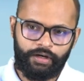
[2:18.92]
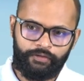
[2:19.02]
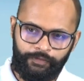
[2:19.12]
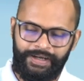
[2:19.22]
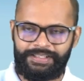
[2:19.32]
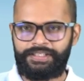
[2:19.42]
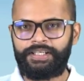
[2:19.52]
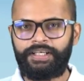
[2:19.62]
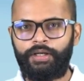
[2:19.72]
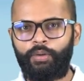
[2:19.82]

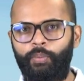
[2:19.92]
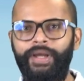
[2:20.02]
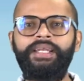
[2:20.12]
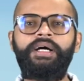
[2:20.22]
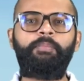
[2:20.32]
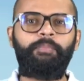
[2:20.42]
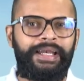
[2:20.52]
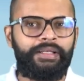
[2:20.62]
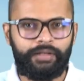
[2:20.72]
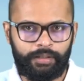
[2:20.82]
First, when a
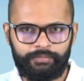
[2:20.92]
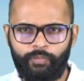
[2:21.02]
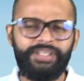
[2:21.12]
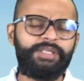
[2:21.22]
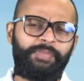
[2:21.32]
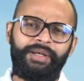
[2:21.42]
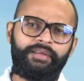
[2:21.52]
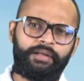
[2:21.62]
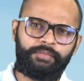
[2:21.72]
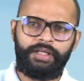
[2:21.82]
pendulum, what is a
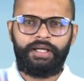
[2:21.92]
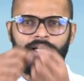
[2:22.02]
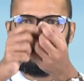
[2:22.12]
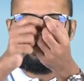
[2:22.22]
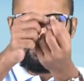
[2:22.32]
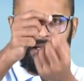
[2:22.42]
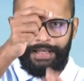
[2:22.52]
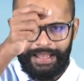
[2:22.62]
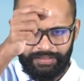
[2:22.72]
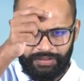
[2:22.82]
pendulum? A
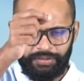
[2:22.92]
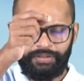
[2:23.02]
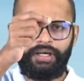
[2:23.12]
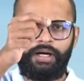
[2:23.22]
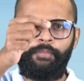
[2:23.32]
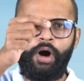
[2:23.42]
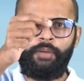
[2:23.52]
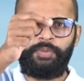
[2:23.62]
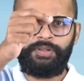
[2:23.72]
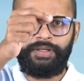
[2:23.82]
length
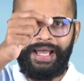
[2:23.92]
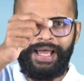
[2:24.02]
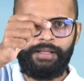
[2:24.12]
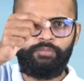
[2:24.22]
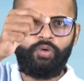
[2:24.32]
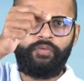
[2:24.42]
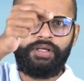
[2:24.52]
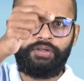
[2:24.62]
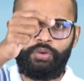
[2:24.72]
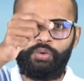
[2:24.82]
above and
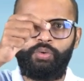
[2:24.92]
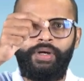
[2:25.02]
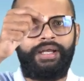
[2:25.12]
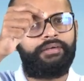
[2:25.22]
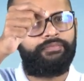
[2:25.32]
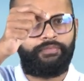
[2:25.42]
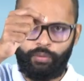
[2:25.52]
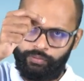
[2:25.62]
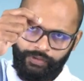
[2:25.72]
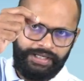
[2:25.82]
moving to and
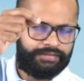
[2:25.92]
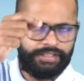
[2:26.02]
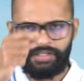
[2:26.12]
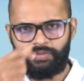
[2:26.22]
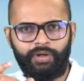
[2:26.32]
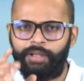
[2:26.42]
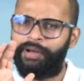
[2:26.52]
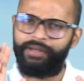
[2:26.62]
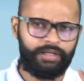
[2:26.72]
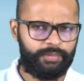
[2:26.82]
fro, right? This is what a
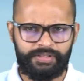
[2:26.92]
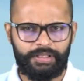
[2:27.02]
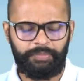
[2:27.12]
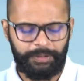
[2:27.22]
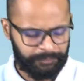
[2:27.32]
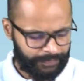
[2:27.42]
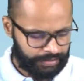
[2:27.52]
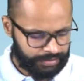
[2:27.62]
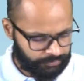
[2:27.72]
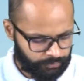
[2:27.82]
pendulum is, simple.
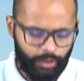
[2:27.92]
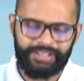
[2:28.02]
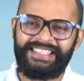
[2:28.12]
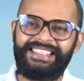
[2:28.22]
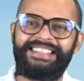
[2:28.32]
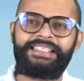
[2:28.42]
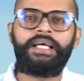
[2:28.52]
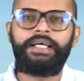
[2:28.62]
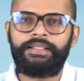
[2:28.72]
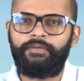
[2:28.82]
What is
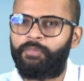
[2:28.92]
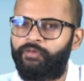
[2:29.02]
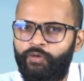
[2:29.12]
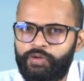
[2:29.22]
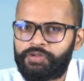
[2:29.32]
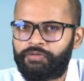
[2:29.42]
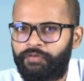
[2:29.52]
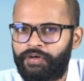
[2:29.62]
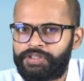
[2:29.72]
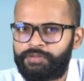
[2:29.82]
the
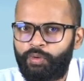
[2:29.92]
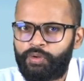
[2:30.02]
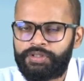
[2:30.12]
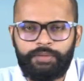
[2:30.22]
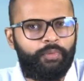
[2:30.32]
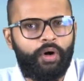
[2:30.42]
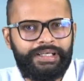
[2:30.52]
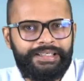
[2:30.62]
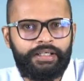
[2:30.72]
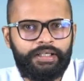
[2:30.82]
first most
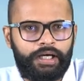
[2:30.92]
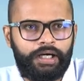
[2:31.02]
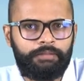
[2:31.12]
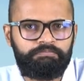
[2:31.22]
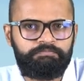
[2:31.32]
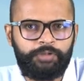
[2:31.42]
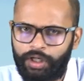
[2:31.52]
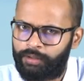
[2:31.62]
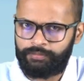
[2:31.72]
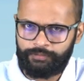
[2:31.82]
important
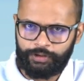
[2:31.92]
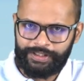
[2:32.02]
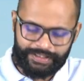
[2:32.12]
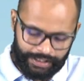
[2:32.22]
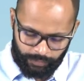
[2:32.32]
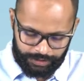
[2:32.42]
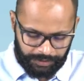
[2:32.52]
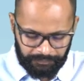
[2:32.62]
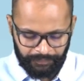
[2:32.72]
term for this, I would say?